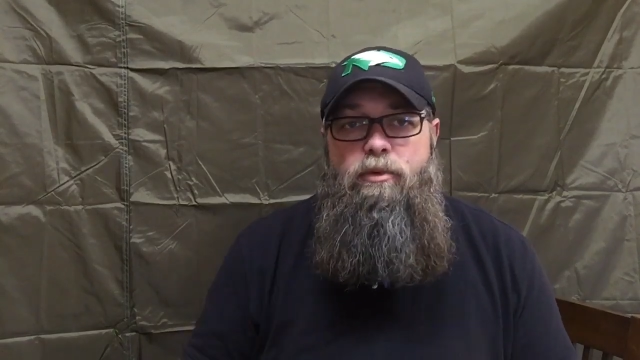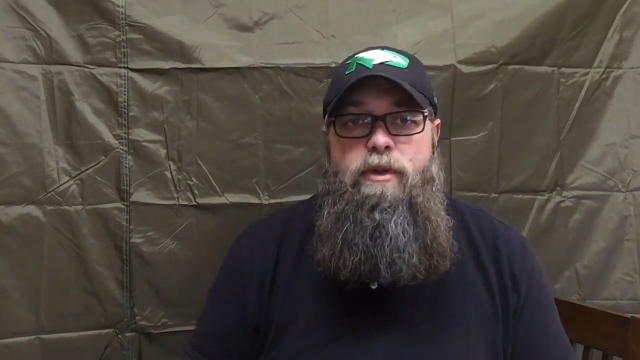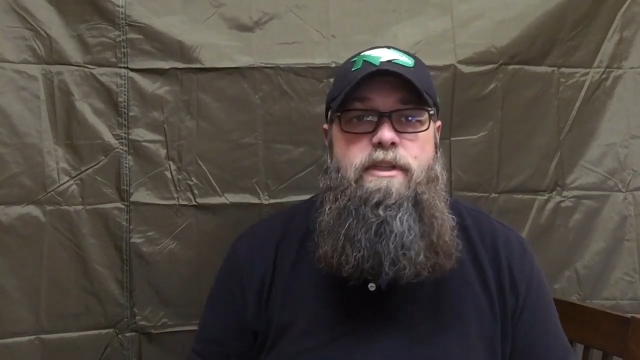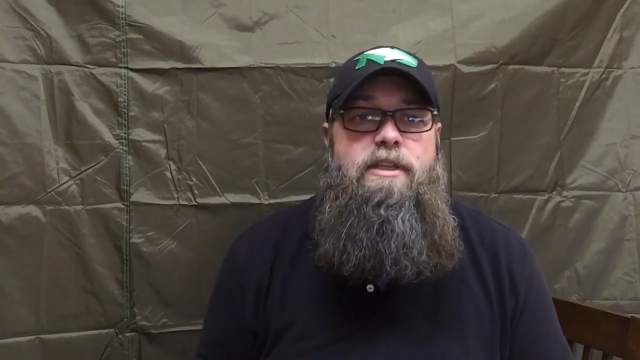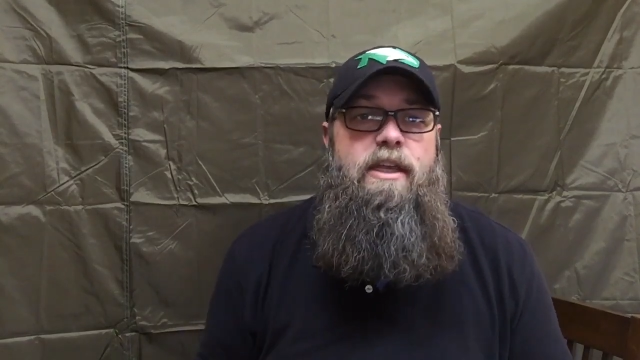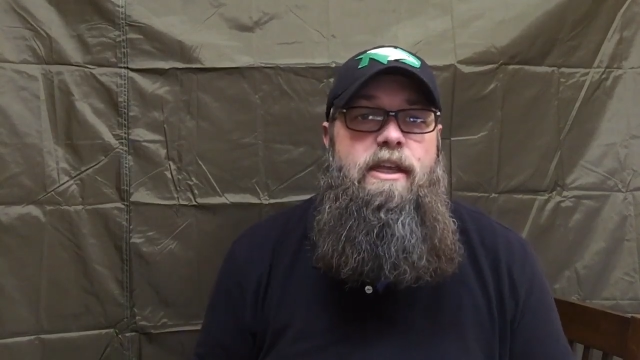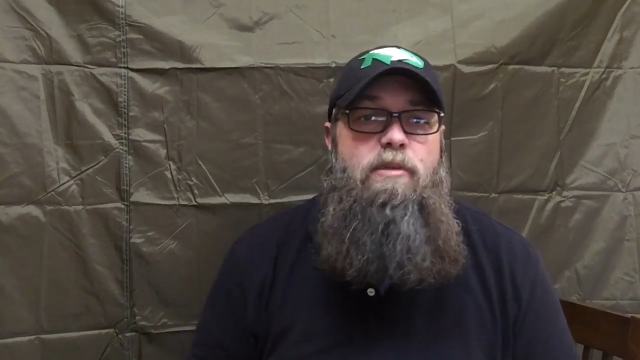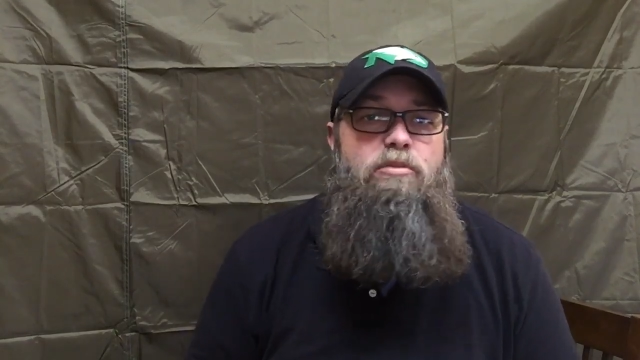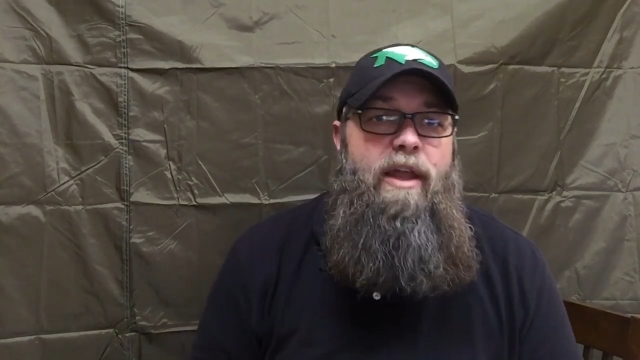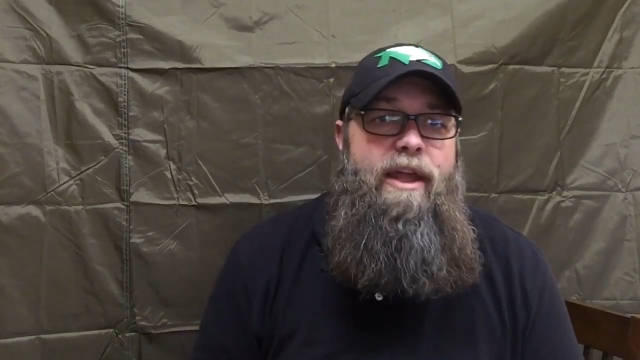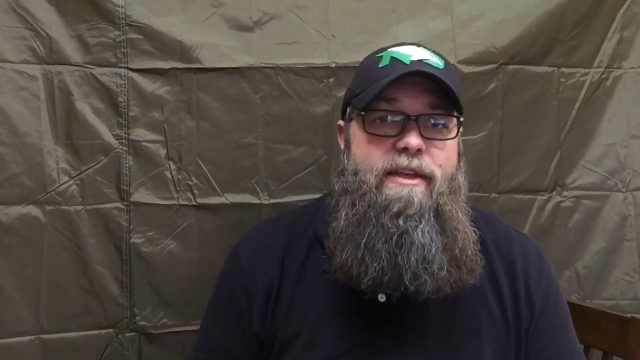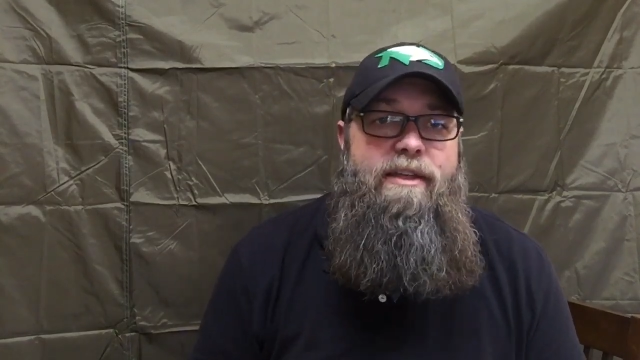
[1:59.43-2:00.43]
when it's getting
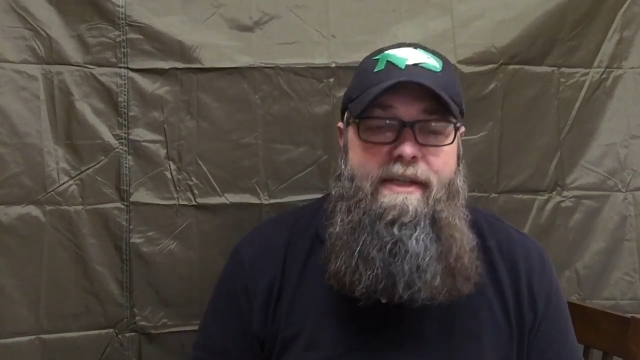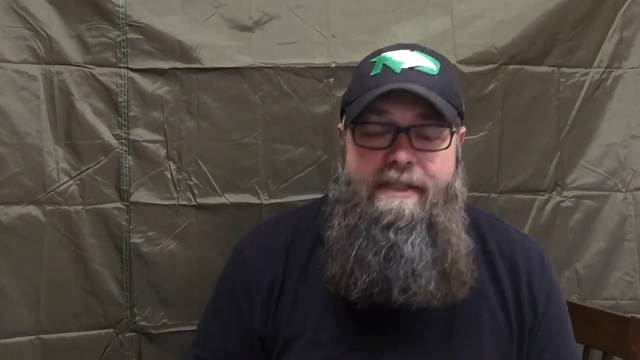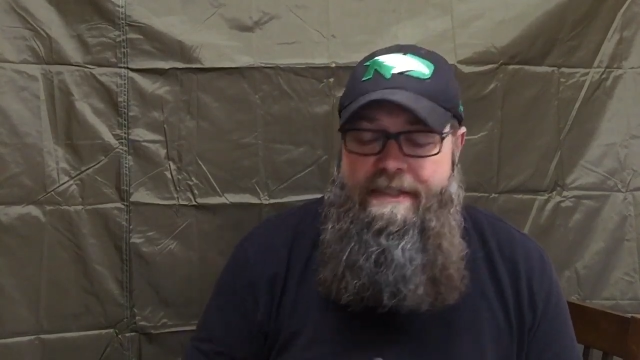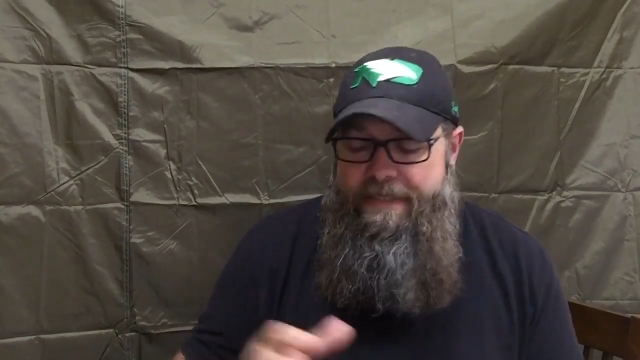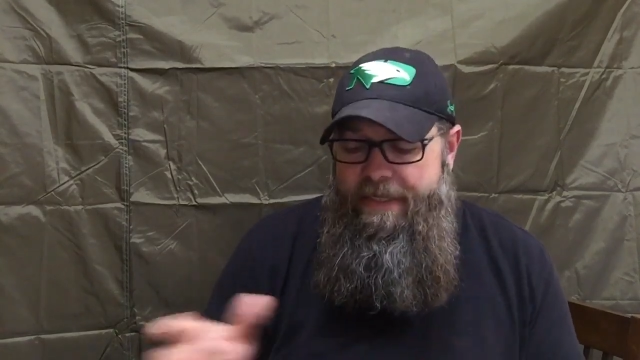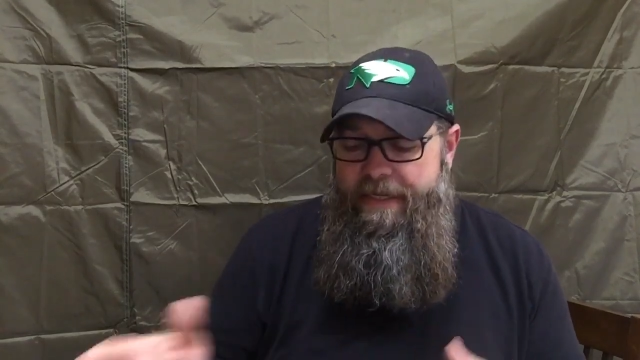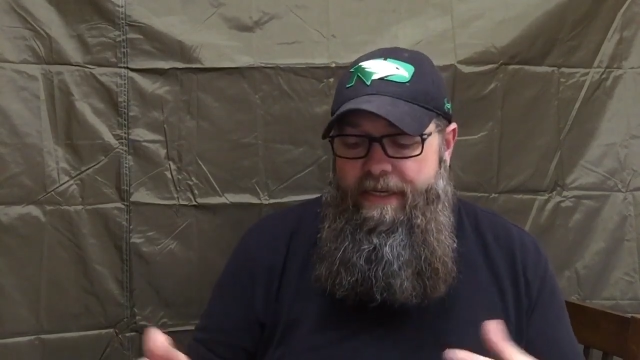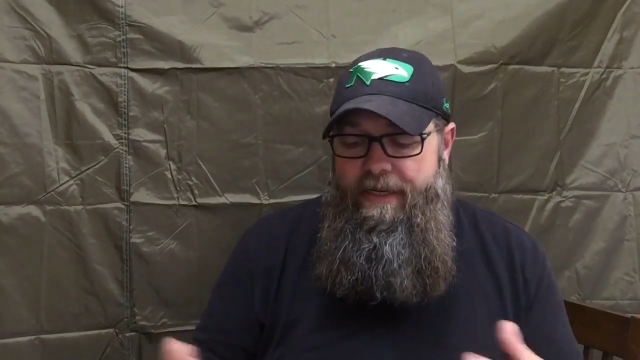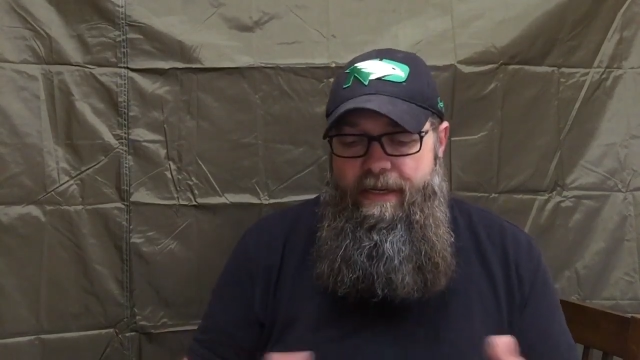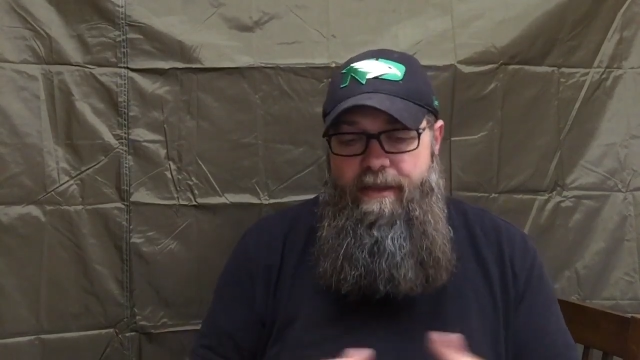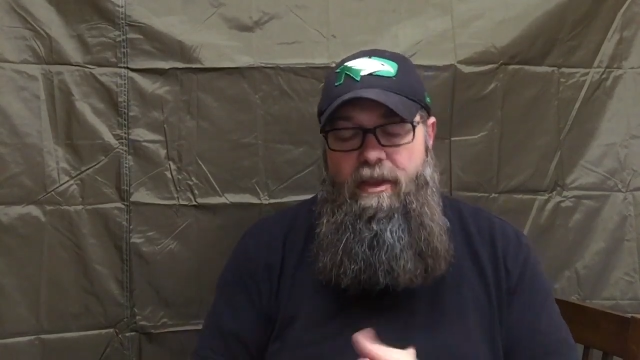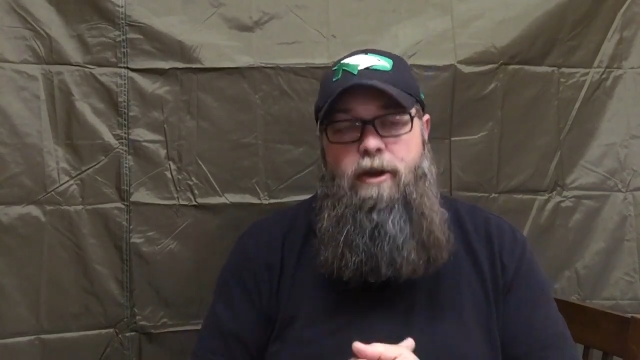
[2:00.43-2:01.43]
planted and
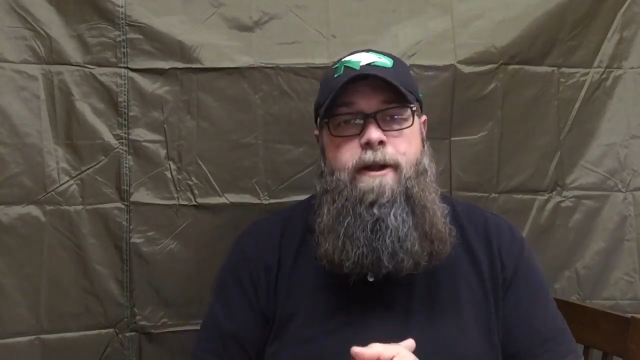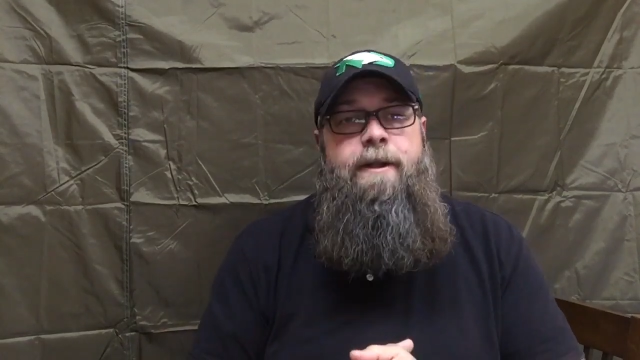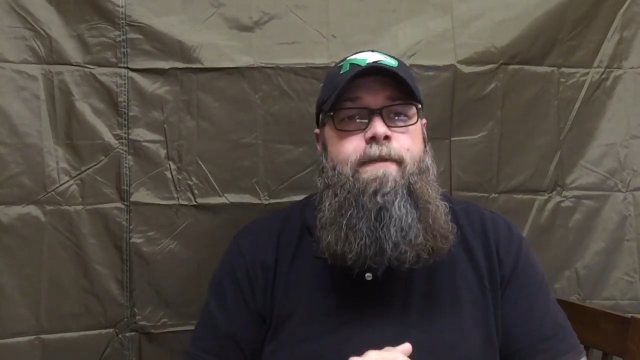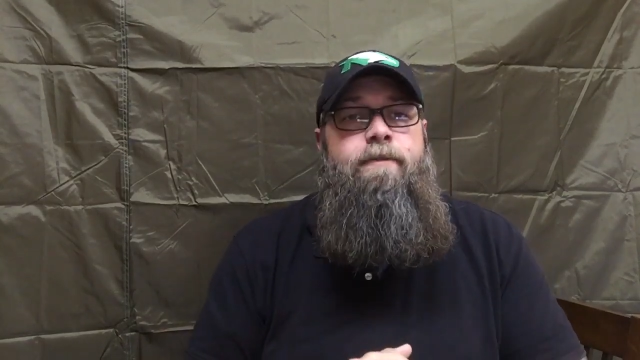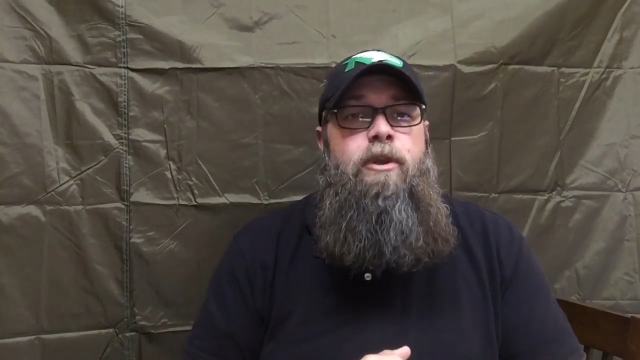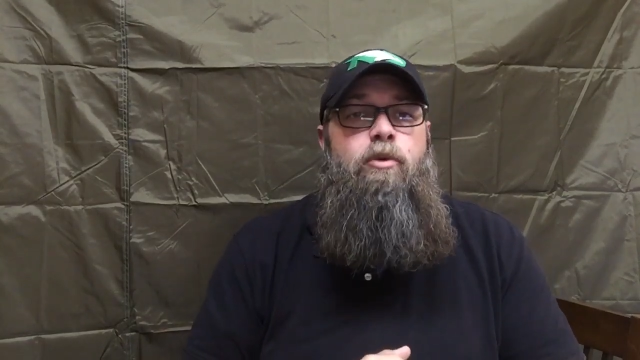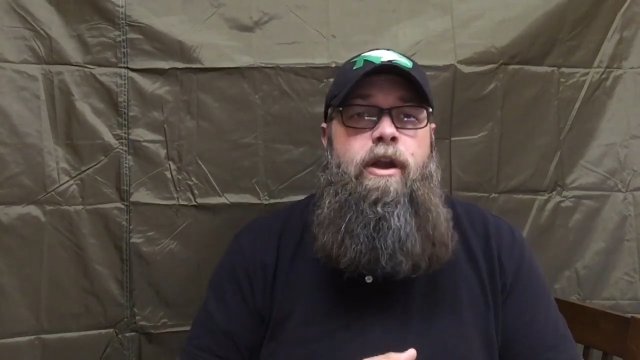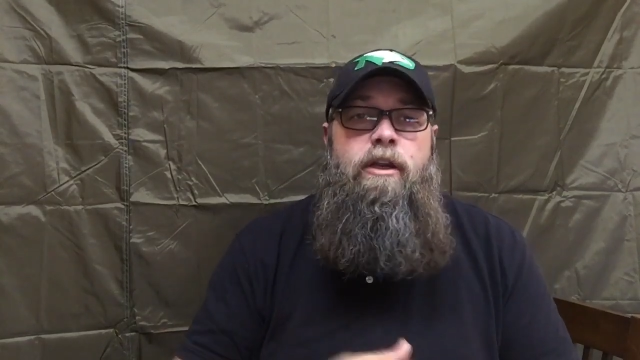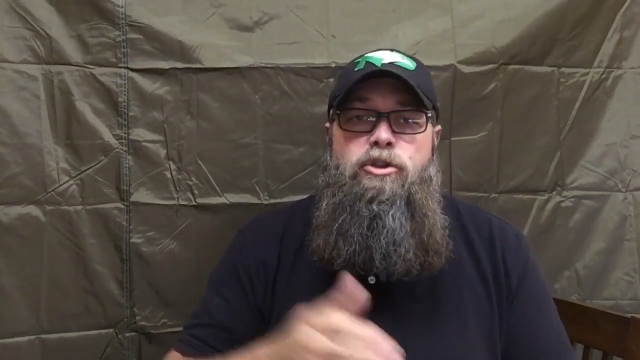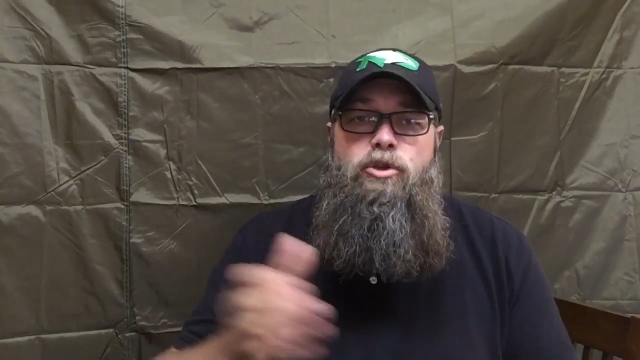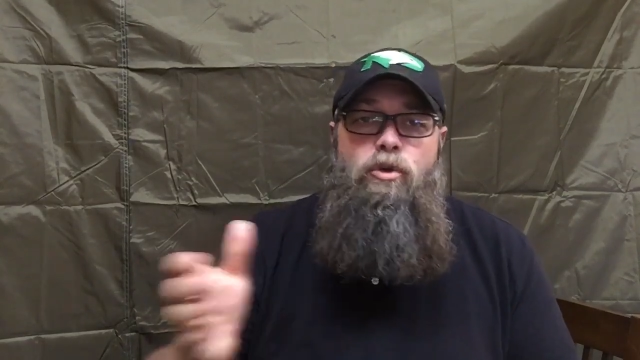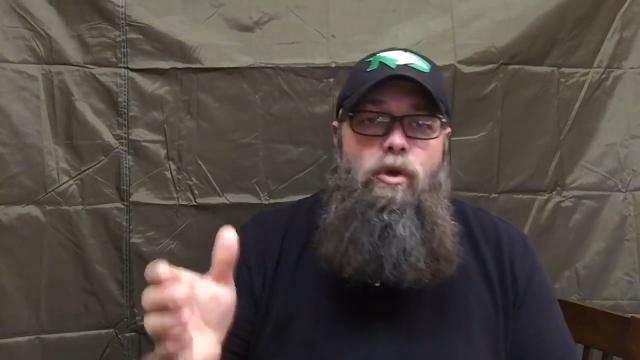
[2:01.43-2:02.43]
seeded, and they're
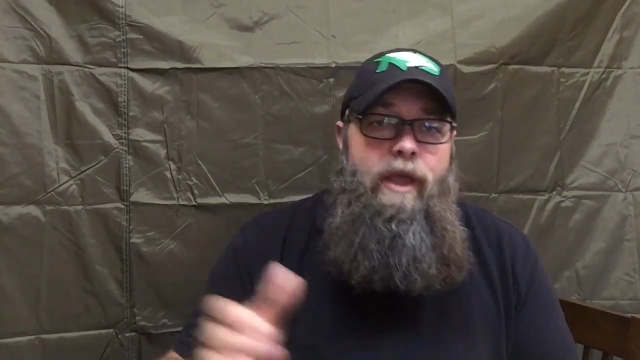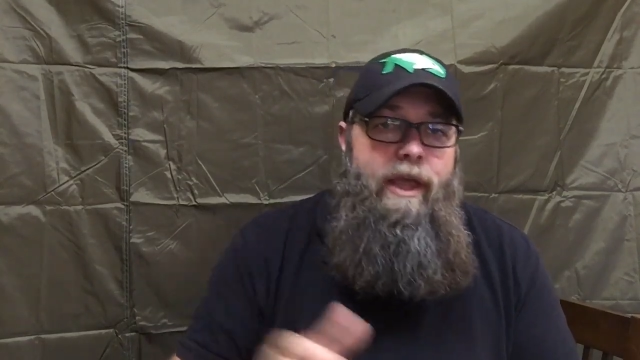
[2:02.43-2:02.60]
running tool